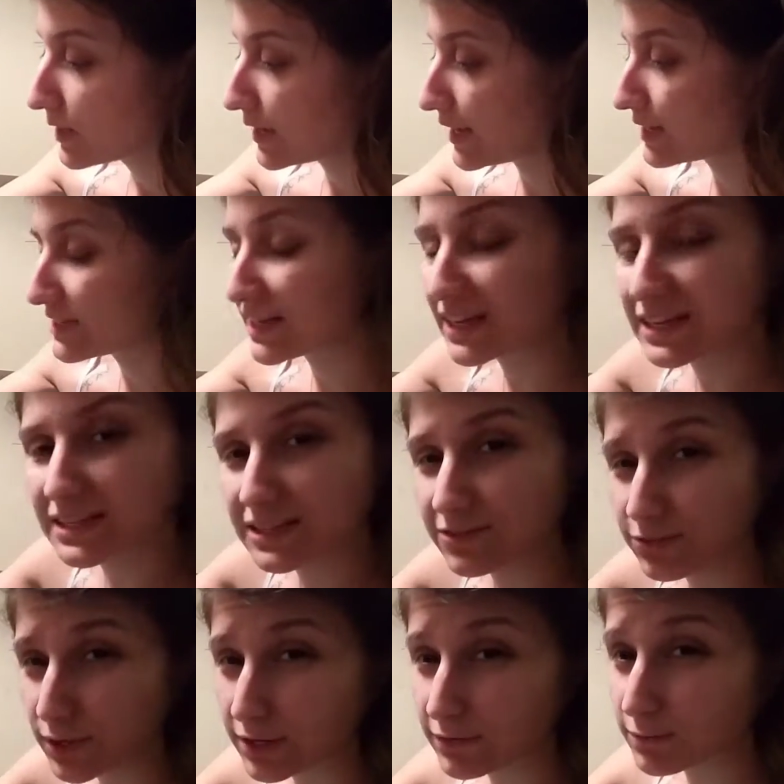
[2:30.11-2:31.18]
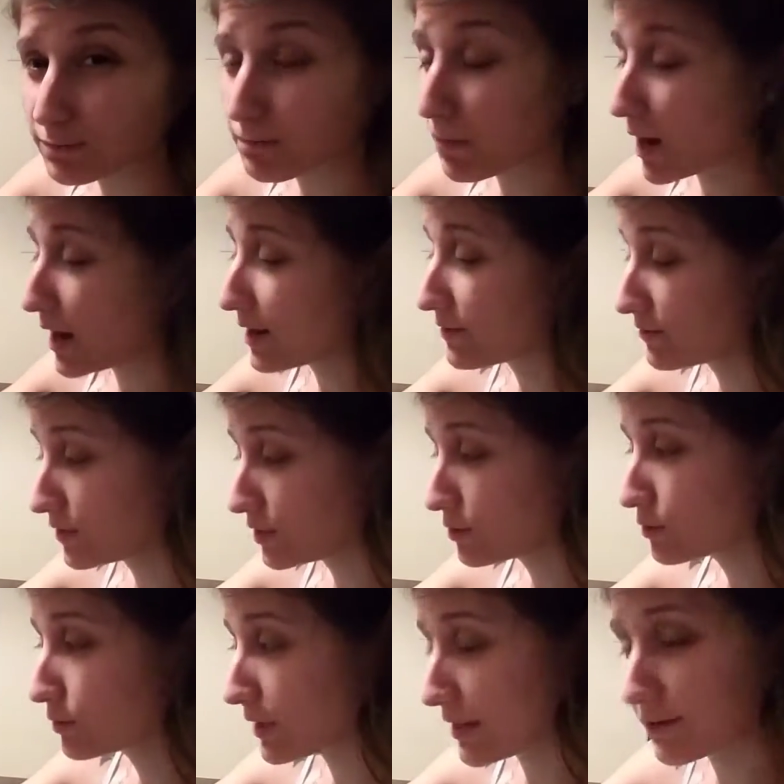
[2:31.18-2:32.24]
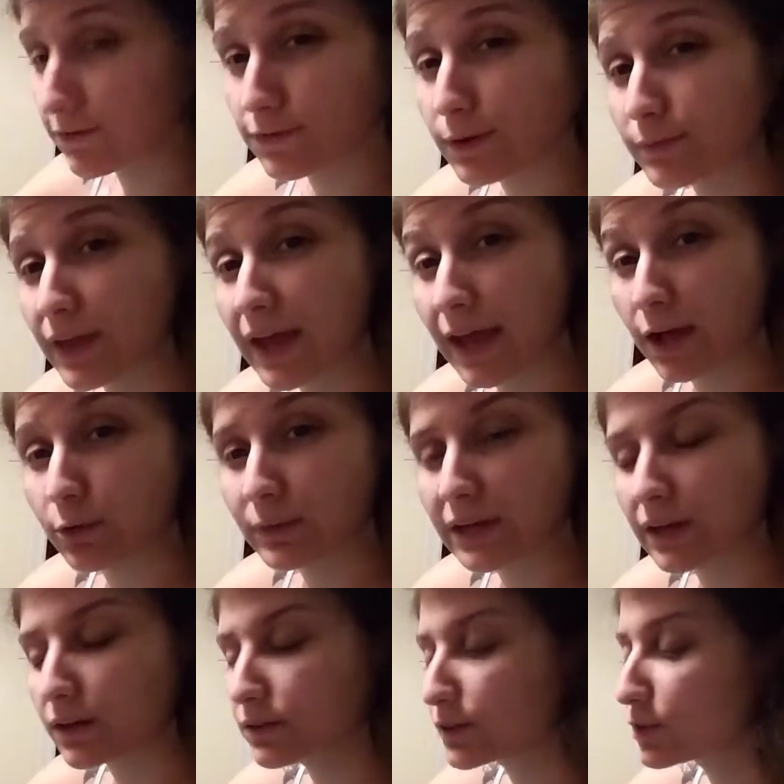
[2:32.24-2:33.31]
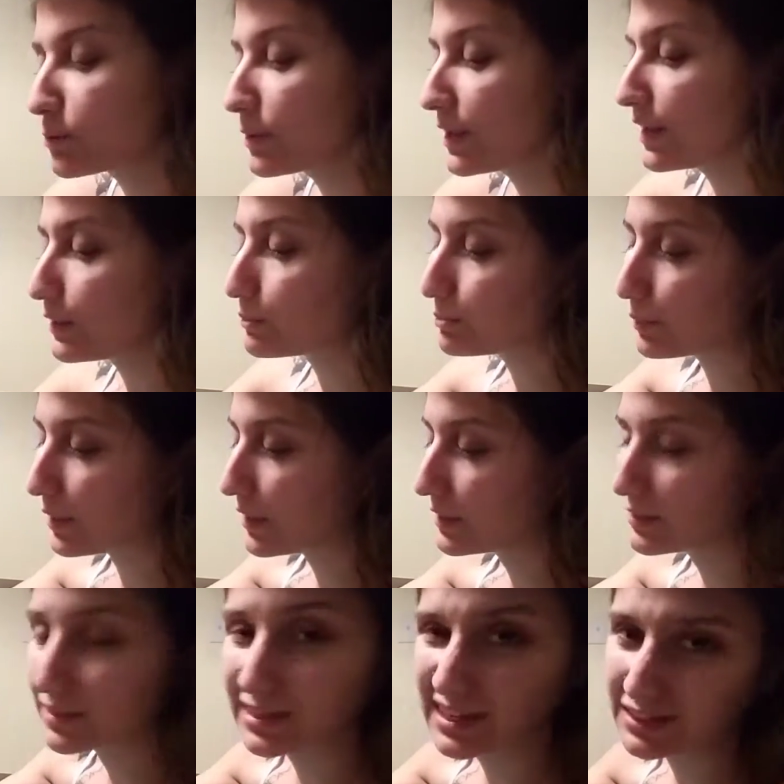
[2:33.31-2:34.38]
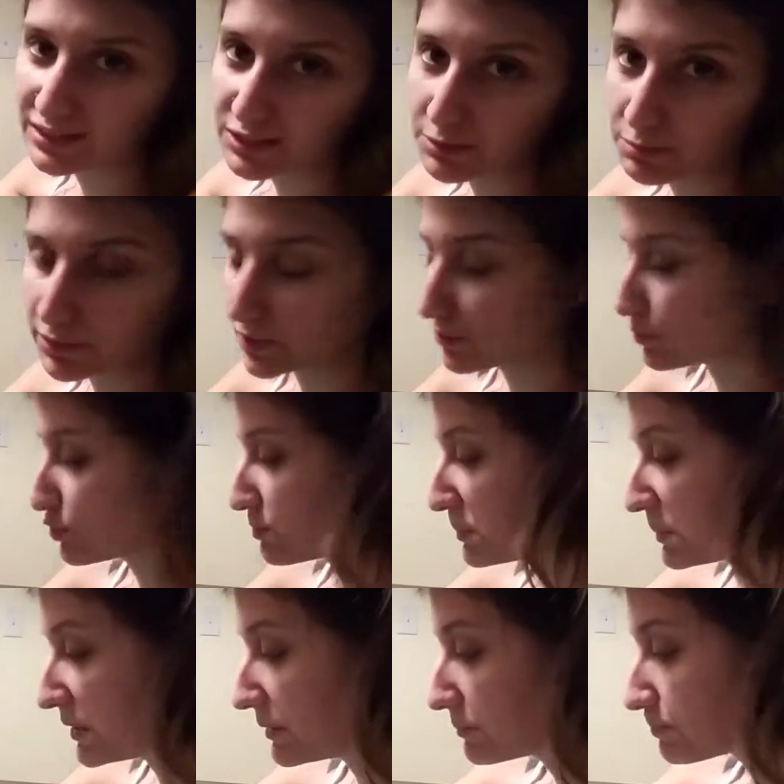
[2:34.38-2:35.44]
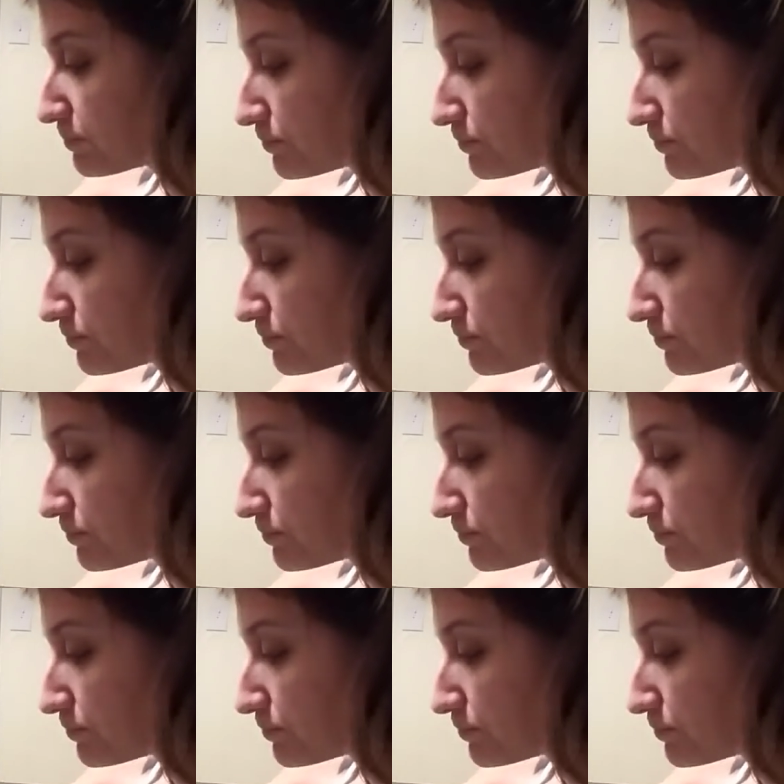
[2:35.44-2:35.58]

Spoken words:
It is in front of my view, like from the helmet a little bit, but that doesn't bother me.